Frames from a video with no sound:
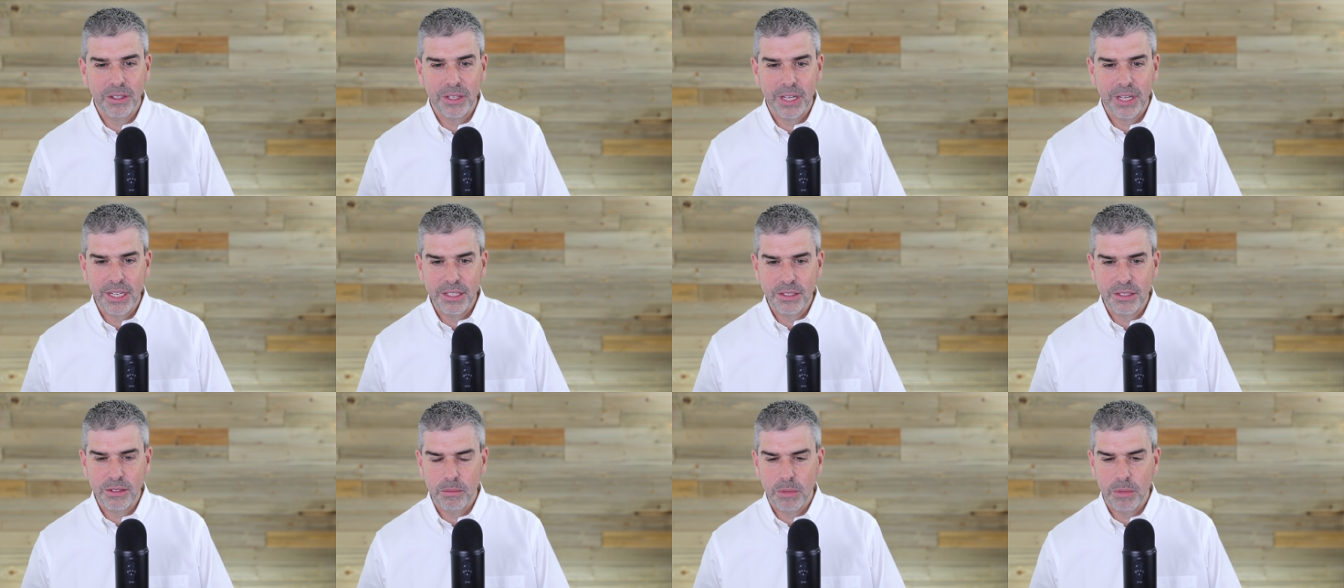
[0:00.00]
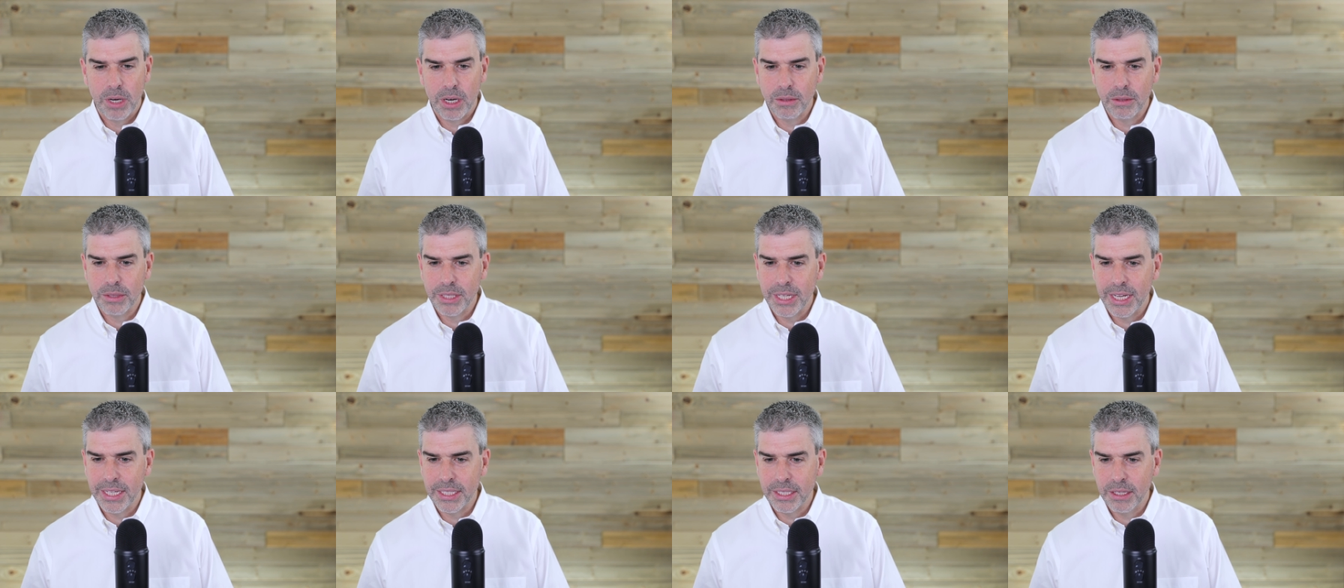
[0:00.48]
Okay, so Mark
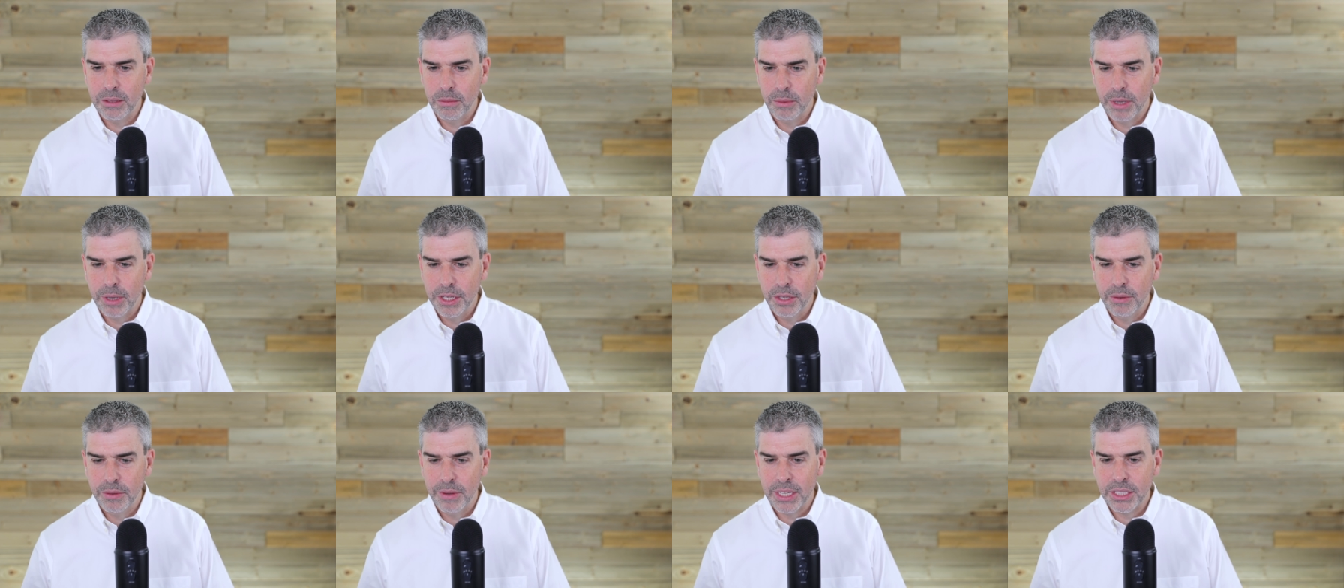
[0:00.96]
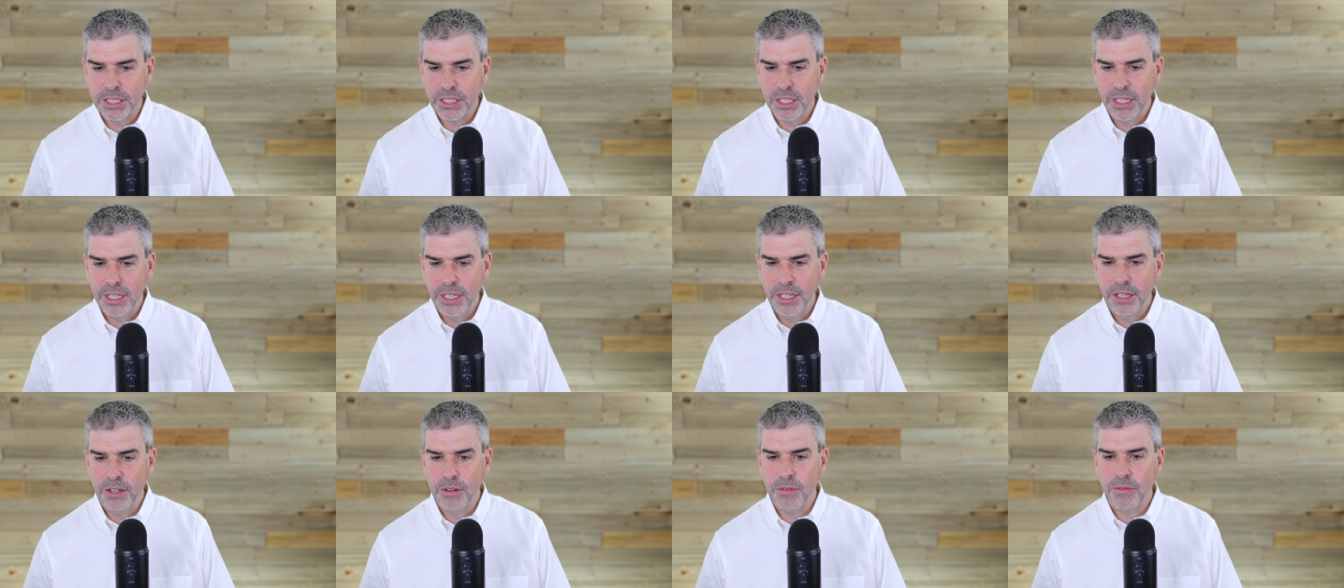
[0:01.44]
was asking why do you
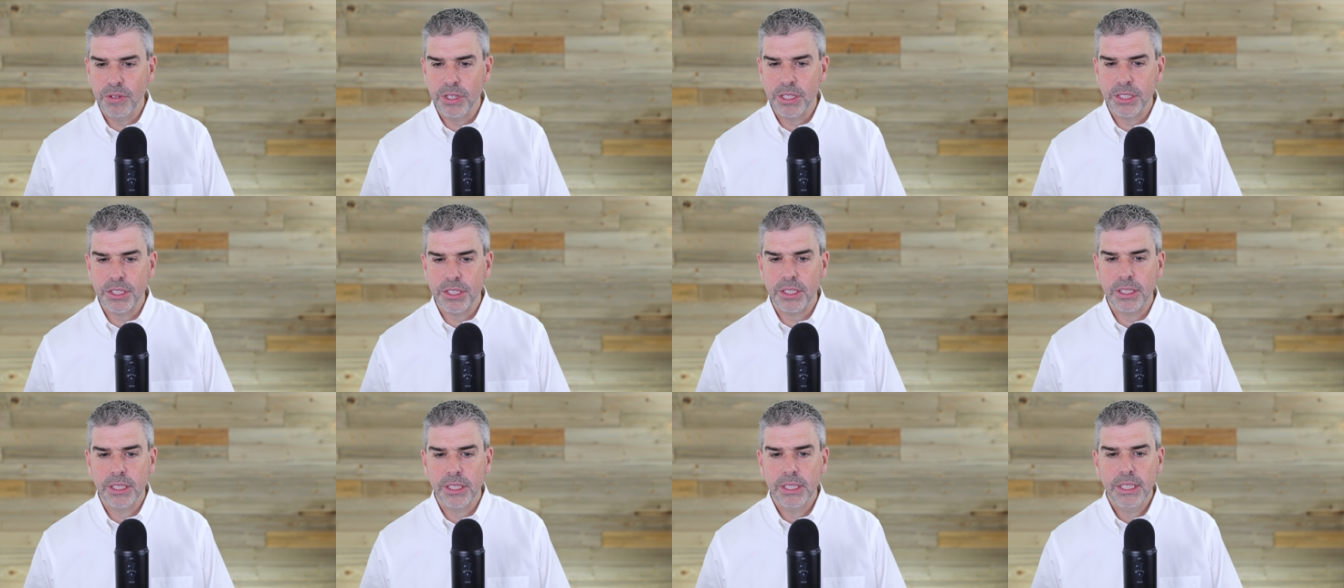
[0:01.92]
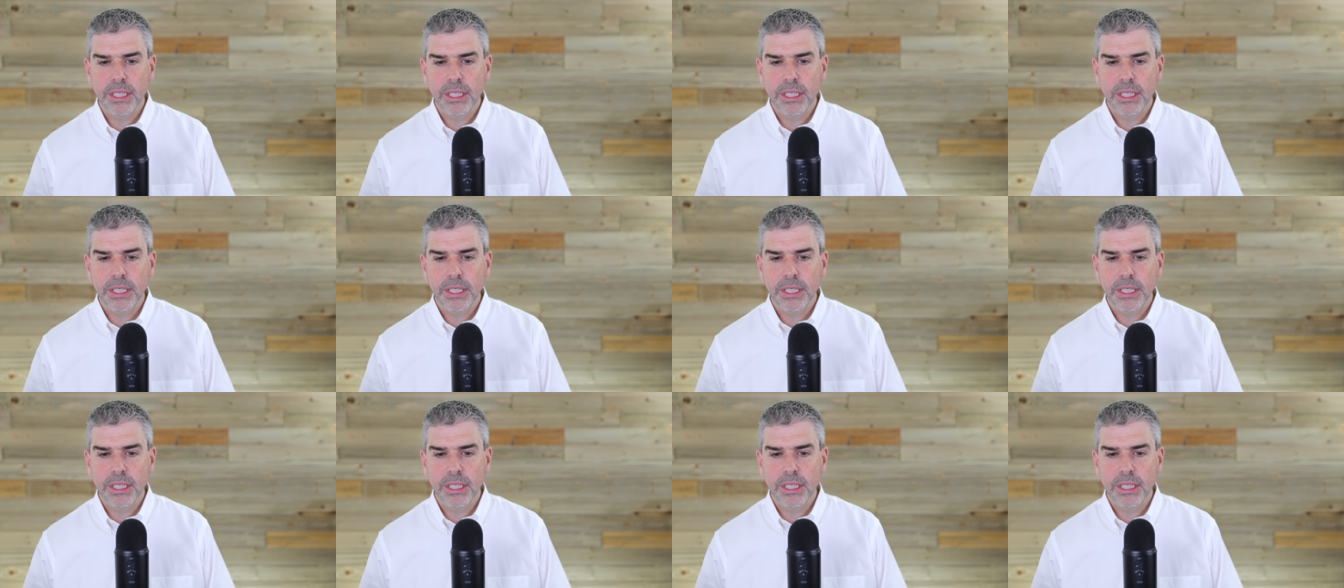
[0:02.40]
actually need a filter,